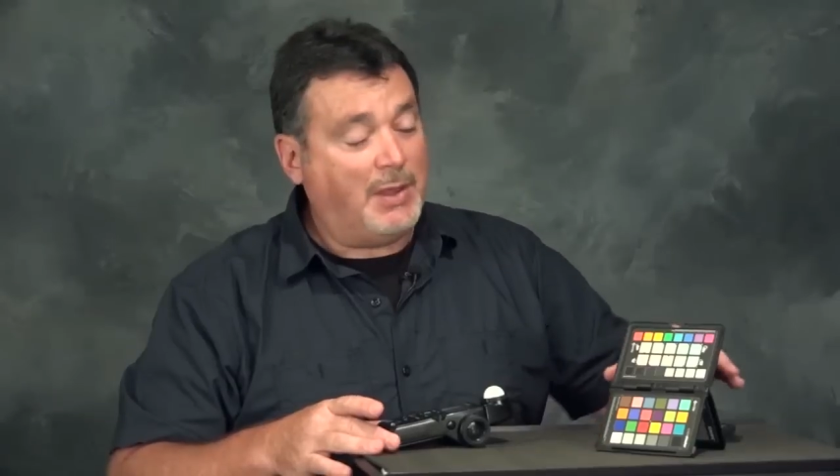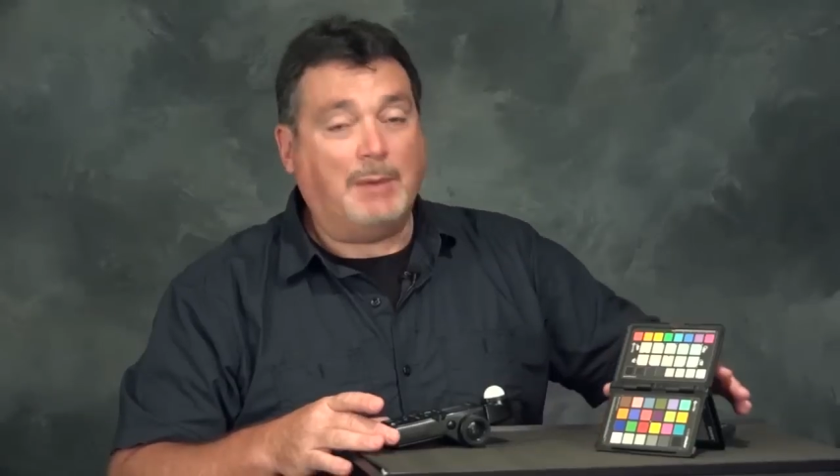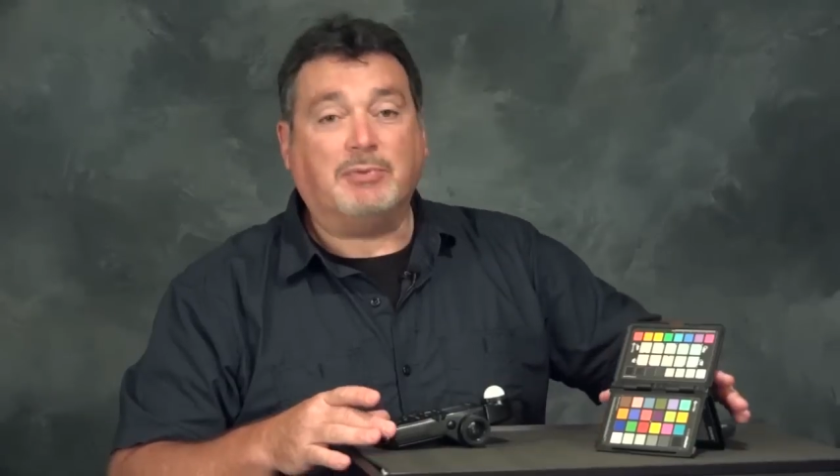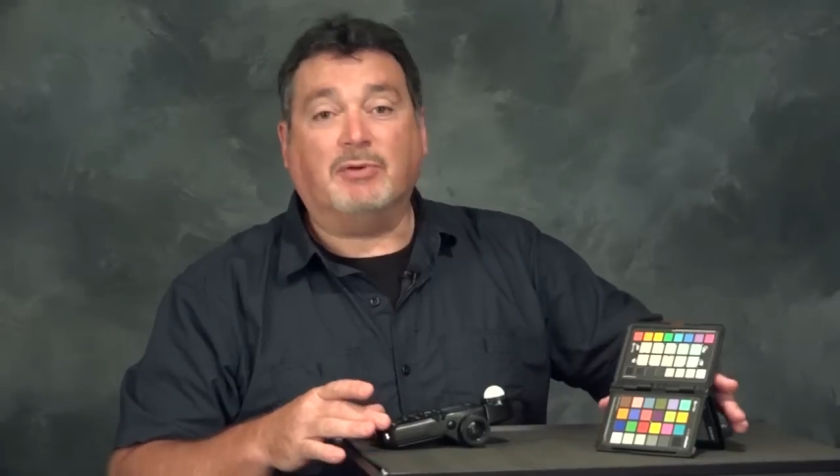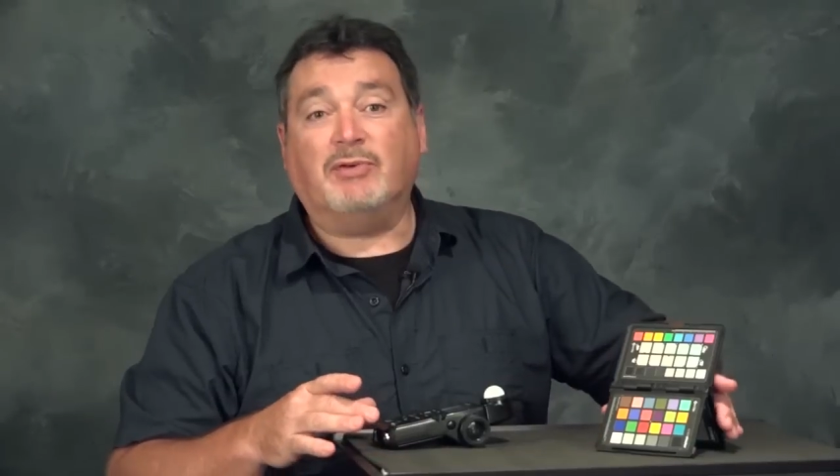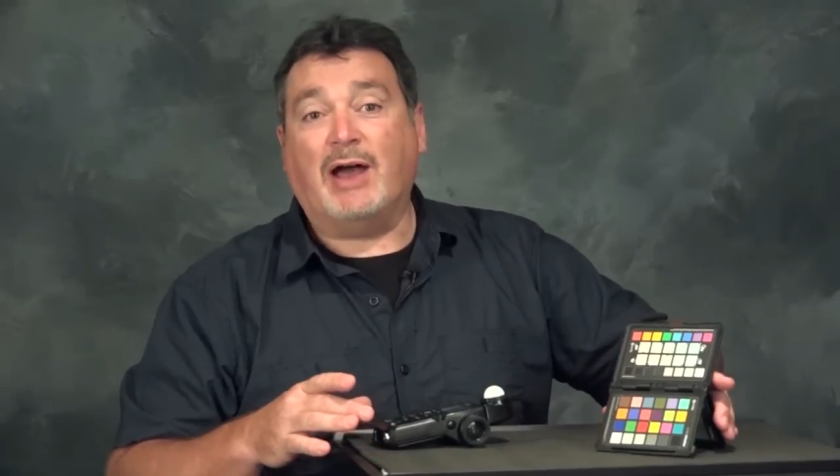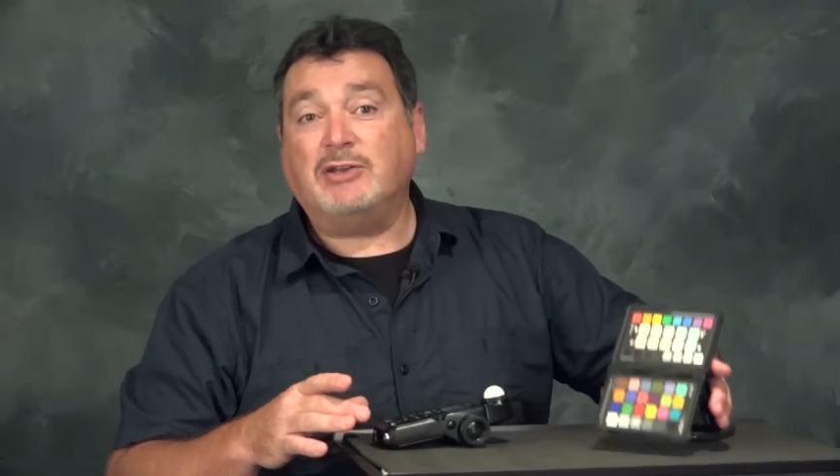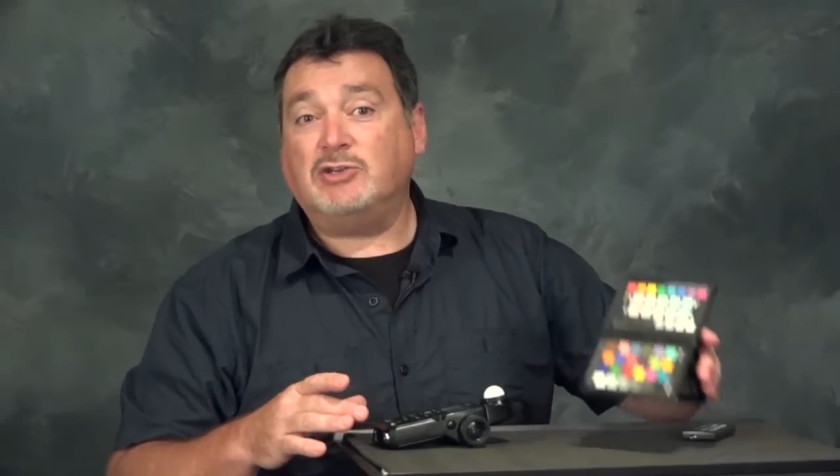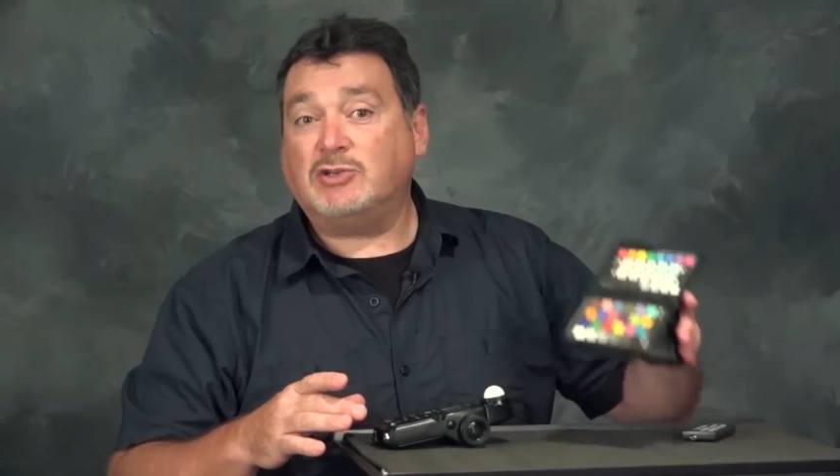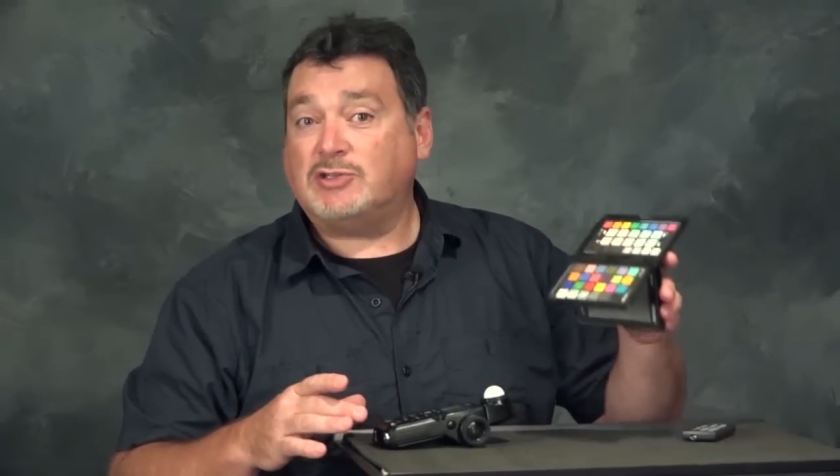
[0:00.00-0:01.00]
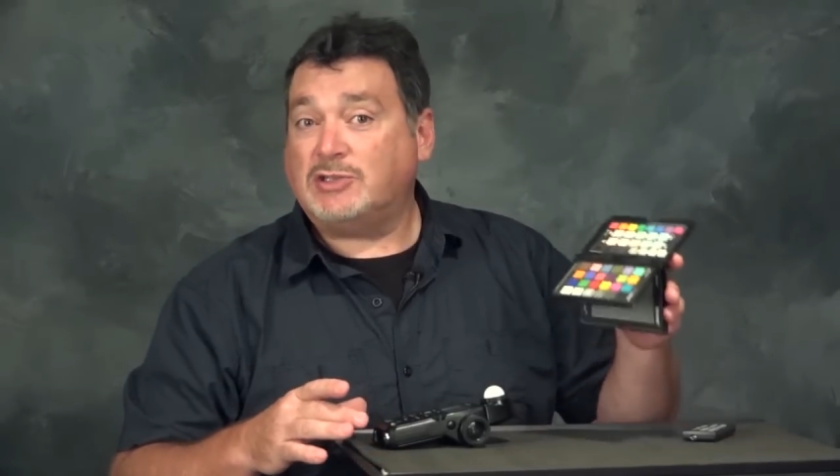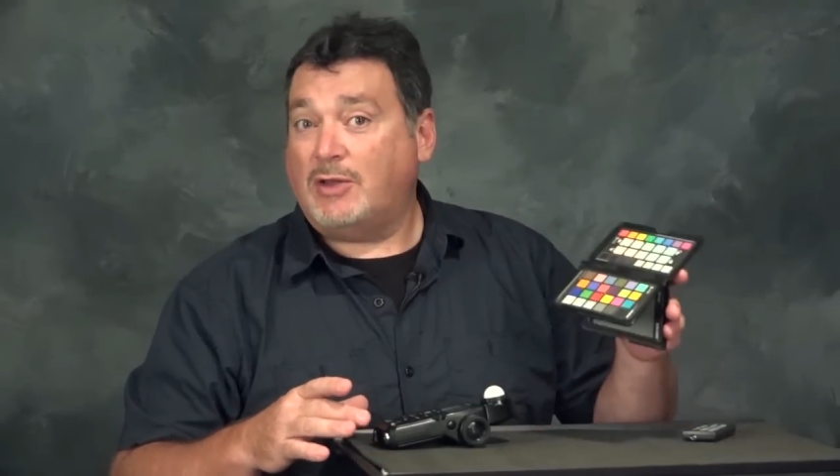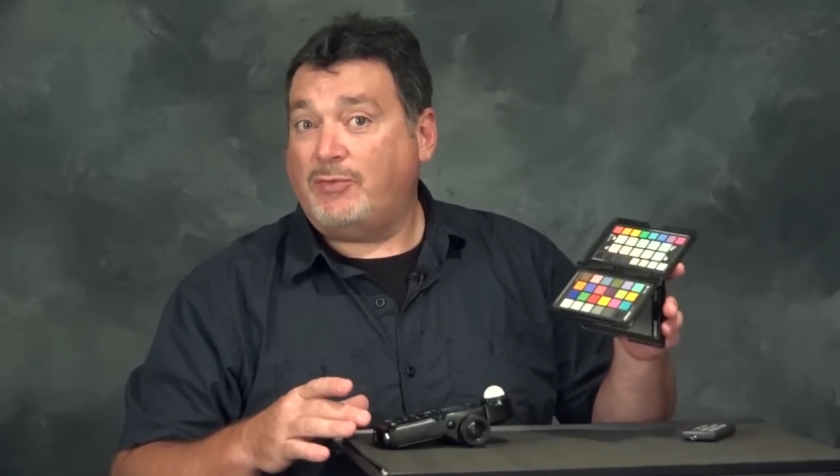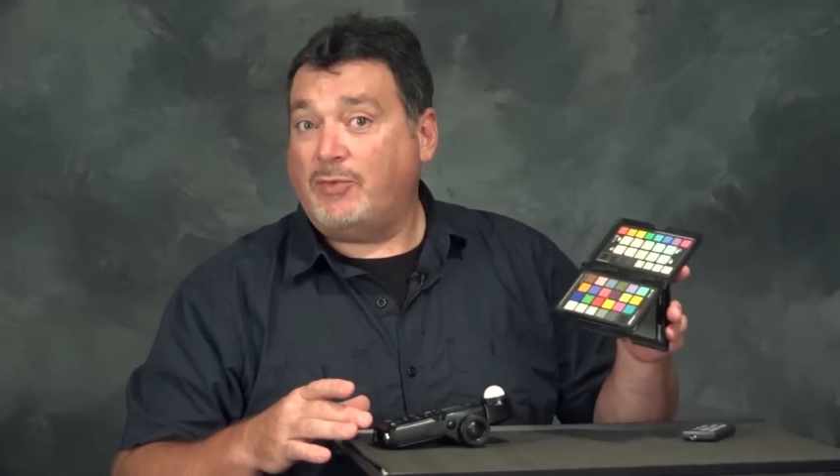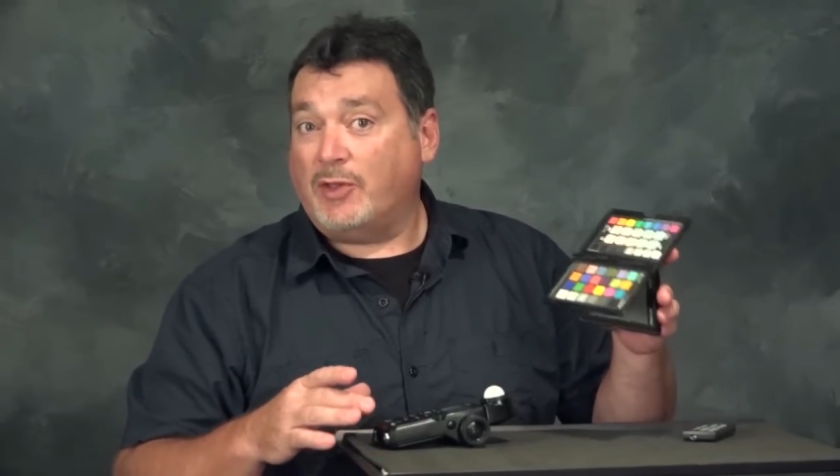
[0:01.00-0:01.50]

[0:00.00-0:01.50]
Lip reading: and provide yourself